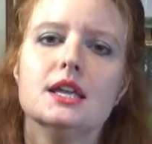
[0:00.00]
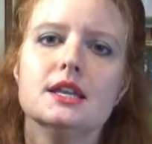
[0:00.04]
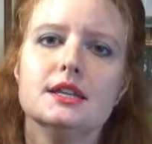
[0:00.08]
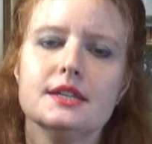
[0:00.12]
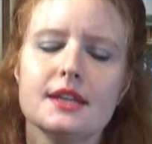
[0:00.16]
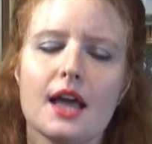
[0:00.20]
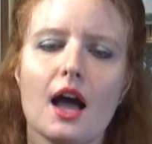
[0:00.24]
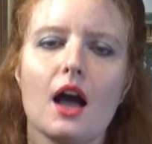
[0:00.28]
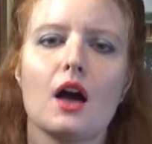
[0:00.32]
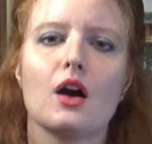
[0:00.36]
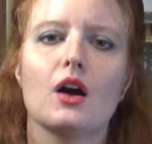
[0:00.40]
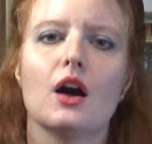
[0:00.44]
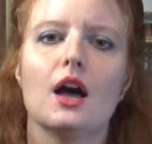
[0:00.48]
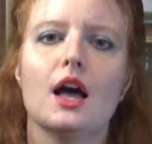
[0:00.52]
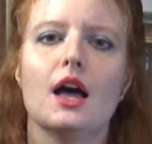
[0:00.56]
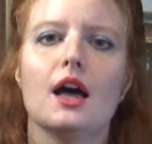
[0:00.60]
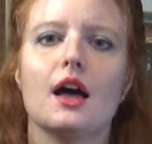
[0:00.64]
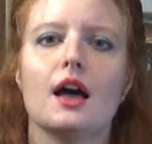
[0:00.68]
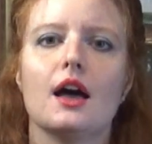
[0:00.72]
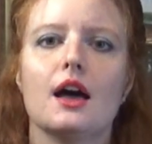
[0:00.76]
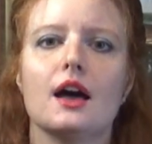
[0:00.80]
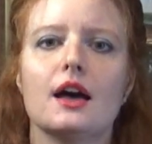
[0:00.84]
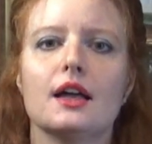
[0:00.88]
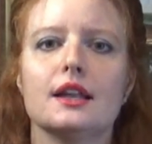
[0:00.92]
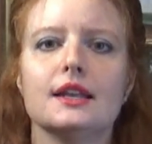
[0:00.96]
Now,
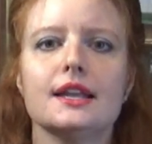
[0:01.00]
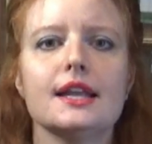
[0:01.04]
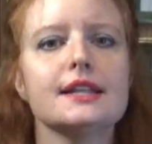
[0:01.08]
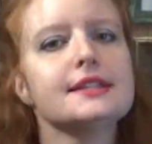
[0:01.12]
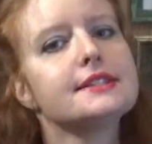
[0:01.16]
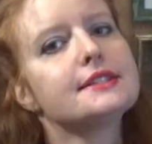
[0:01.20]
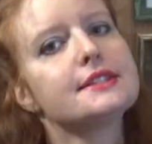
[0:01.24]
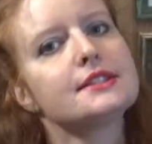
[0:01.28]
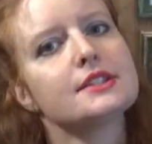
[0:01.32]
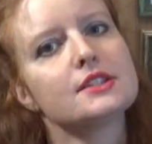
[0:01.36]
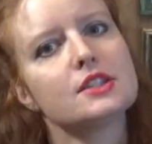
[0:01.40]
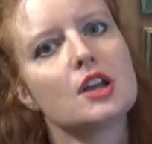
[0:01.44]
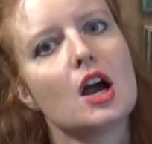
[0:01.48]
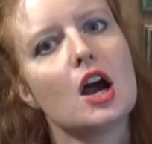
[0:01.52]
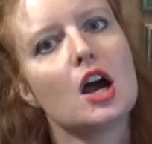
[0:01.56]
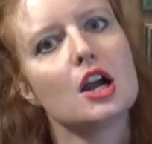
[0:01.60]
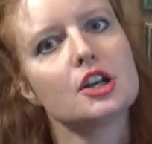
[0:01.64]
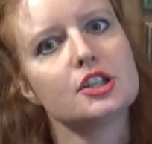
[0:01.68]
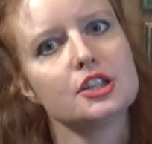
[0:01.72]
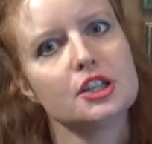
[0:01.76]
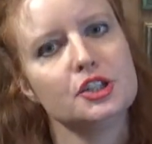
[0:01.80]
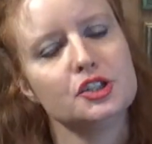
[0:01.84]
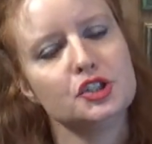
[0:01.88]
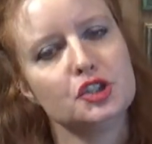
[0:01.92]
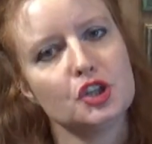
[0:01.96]
let's
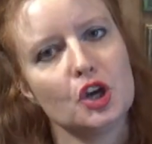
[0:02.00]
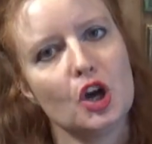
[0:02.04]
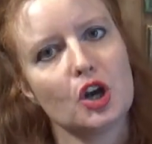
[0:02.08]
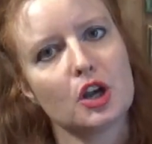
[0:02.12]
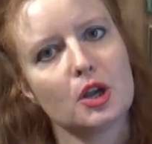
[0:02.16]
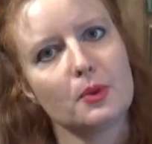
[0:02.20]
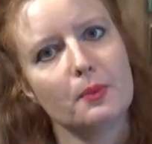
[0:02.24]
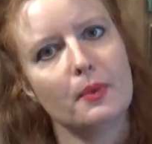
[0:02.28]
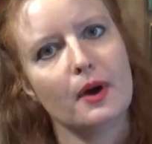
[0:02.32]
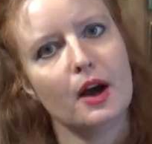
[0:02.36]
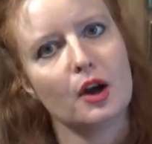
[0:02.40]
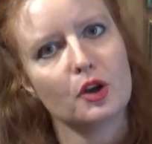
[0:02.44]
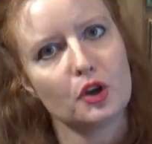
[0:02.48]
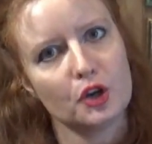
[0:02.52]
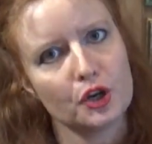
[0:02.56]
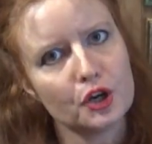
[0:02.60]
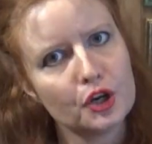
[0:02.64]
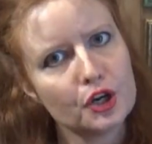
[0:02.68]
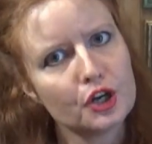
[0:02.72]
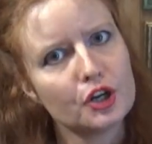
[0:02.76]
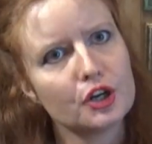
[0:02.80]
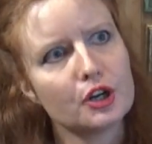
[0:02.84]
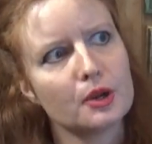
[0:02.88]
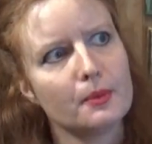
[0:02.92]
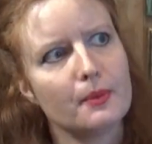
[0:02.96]
start and talk about
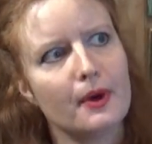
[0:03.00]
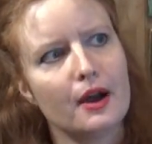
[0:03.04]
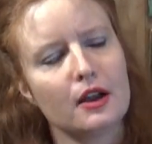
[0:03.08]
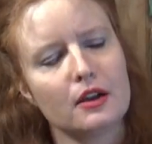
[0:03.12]
her